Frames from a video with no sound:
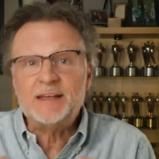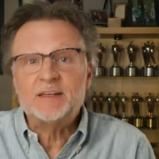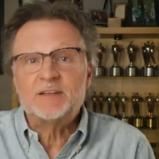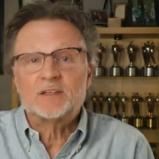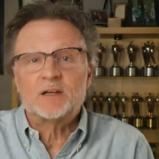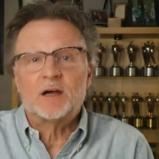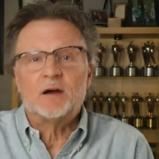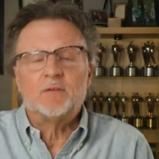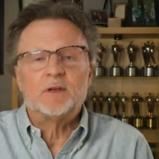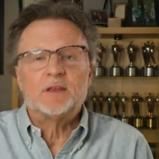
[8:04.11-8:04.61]

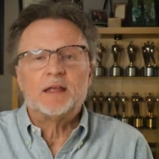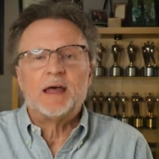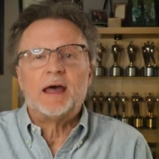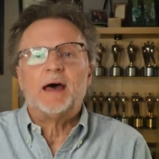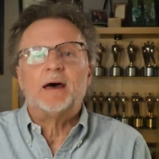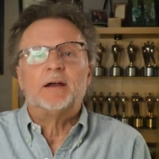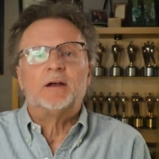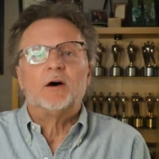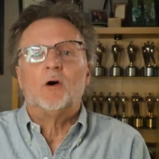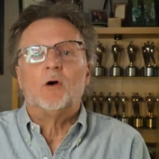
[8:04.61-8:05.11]
discovered they
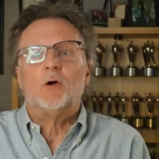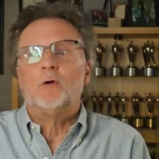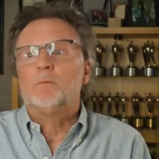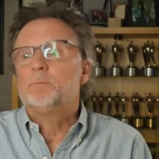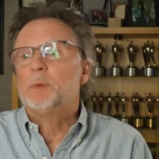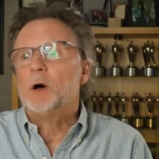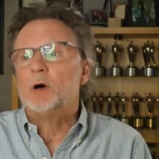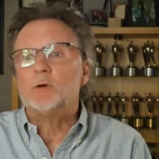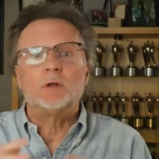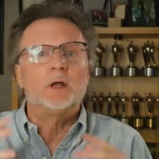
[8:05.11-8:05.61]
had a whole
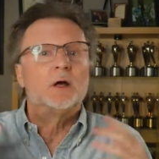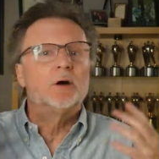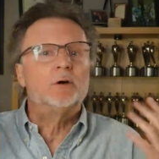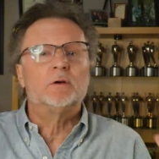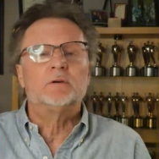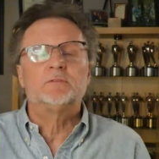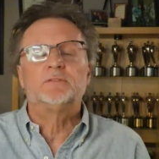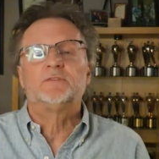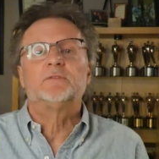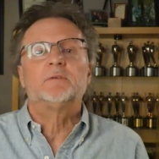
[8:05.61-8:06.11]
boatload
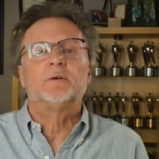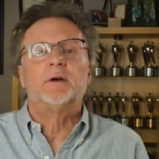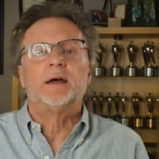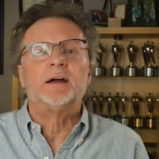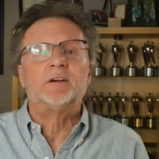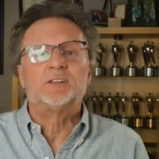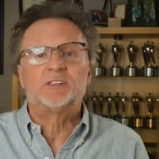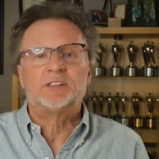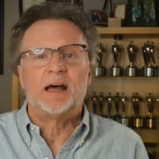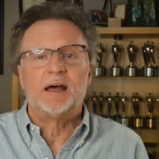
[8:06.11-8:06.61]
of
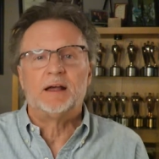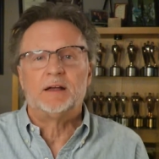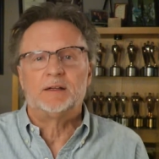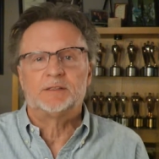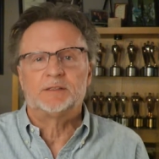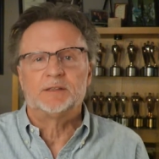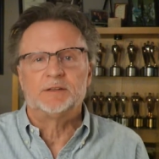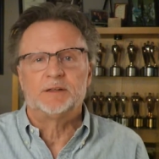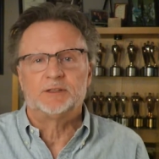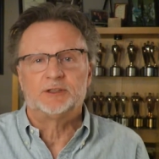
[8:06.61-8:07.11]

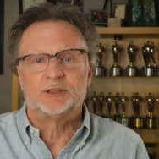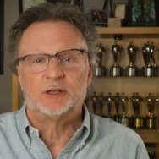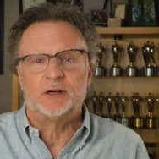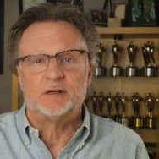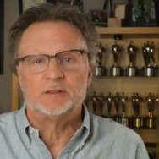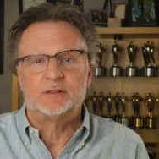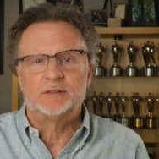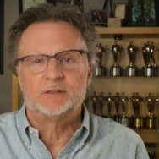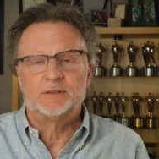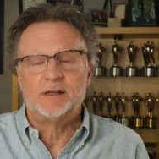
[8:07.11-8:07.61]
hairstylists in their church.